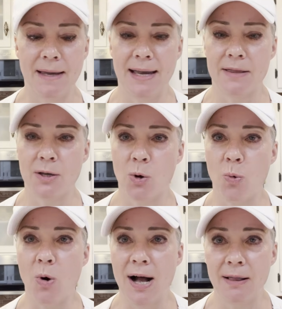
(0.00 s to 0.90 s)
And the
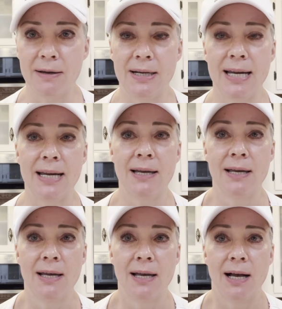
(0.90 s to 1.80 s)
quality
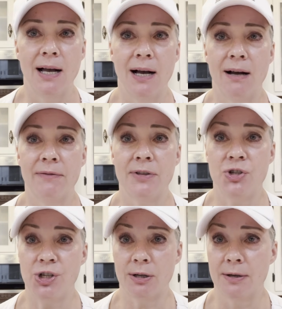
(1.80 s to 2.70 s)
of the
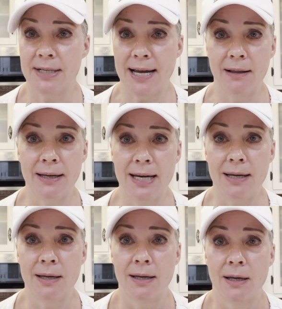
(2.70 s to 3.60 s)

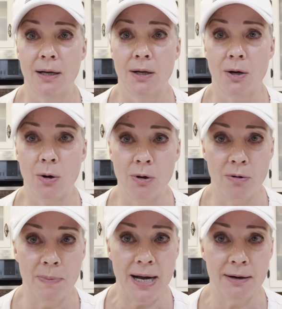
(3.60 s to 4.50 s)
Ghirardelli cocoa
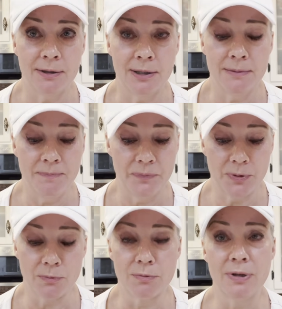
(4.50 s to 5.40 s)
powder
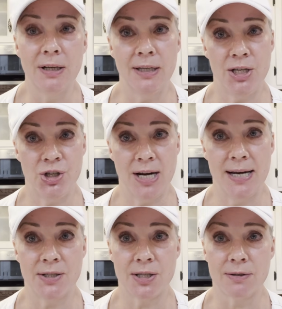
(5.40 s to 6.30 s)
really
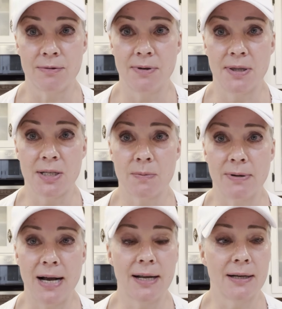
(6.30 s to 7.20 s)
shines through in this
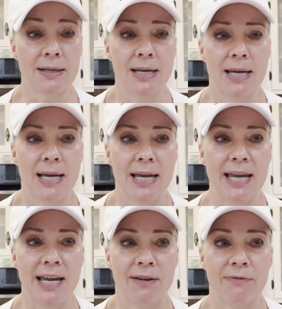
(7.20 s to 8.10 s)
product.
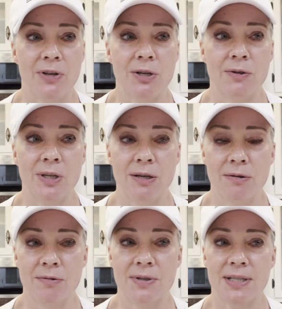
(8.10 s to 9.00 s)
If you
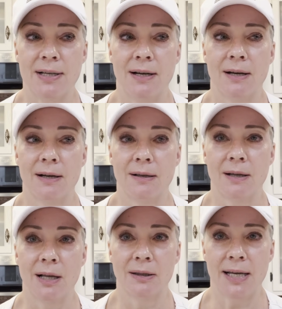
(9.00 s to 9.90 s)
use
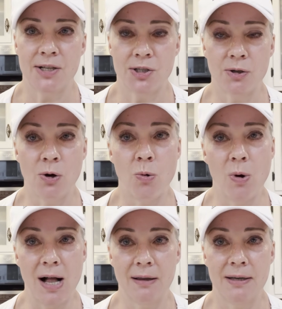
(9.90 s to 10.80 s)
a lesser
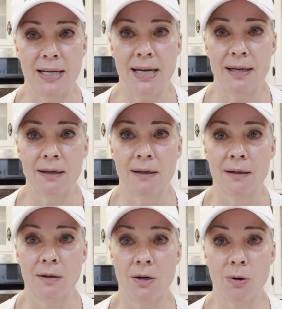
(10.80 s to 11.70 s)
quality
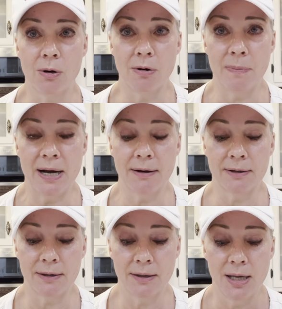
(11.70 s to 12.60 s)
cocoa
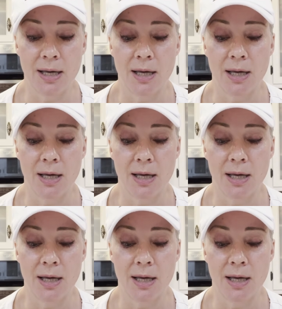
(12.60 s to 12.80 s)
powder,